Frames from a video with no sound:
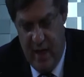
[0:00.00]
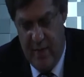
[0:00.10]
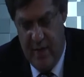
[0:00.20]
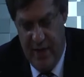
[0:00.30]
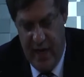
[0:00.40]

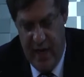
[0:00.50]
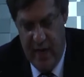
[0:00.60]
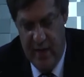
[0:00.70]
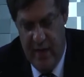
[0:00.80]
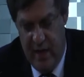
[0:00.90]
their
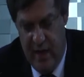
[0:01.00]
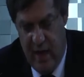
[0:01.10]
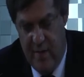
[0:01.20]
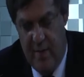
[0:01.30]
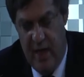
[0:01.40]

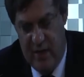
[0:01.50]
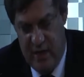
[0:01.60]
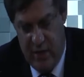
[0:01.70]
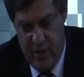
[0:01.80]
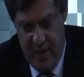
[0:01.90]

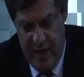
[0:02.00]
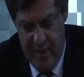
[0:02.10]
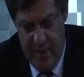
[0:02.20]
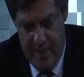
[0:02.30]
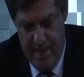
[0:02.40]
autonomy.
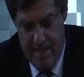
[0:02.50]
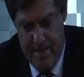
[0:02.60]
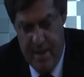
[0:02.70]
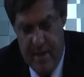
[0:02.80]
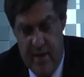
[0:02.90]

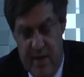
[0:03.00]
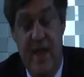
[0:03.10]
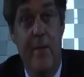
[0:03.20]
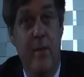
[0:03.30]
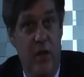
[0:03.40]

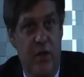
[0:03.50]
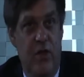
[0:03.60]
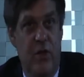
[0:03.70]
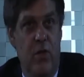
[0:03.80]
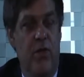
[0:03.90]
Same holds
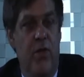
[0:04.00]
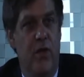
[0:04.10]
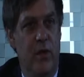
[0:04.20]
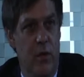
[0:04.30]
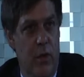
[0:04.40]
true for
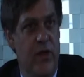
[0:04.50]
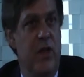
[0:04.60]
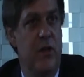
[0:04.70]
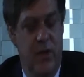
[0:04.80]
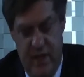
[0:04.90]
universal
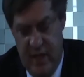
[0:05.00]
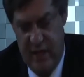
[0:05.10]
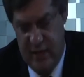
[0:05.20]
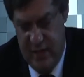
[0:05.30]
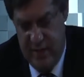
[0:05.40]

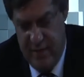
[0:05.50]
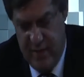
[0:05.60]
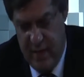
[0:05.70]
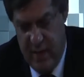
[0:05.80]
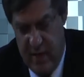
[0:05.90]
jurisdiction
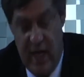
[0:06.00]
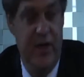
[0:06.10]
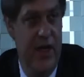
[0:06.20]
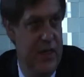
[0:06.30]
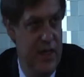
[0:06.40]
under
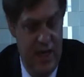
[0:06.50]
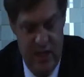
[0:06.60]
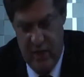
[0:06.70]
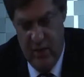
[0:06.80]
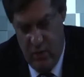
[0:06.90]

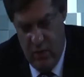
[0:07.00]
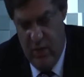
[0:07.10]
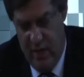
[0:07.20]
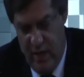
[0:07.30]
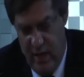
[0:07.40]
international law.
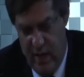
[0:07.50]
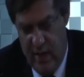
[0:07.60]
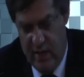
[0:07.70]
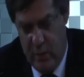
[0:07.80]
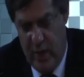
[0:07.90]

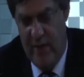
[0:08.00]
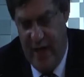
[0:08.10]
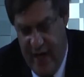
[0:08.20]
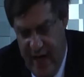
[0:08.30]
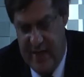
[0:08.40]
So while there
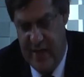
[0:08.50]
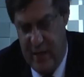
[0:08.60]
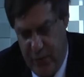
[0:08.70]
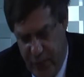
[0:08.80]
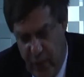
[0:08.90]
is an
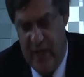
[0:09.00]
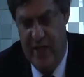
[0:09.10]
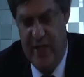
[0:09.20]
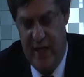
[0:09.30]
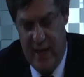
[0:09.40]

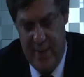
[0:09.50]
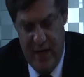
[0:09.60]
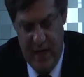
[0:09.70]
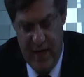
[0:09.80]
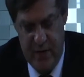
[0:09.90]
authority, I
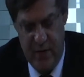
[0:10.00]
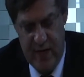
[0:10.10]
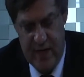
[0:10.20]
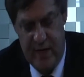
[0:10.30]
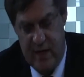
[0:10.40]
believe, to
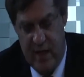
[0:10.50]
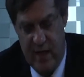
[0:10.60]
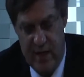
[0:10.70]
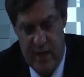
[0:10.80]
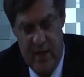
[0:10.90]

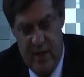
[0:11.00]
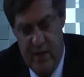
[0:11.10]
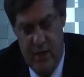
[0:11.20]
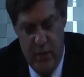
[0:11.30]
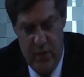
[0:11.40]
exercise
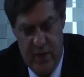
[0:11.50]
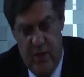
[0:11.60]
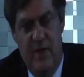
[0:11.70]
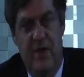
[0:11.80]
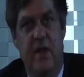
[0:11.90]
universal
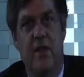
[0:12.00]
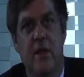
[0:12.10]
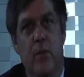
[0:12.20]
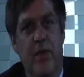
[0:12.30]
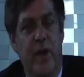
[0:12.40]
jurisdiction
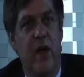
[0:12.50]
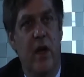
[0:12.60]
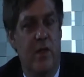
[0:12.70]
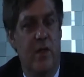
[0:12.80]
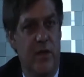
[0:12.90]
with regard
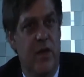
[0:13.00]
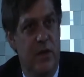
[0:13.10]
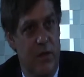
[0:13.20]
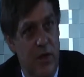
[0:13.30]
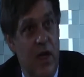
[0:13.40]
to certain
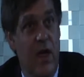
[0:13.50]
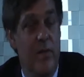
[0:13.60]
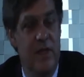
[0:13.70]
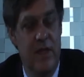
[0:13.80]
crimes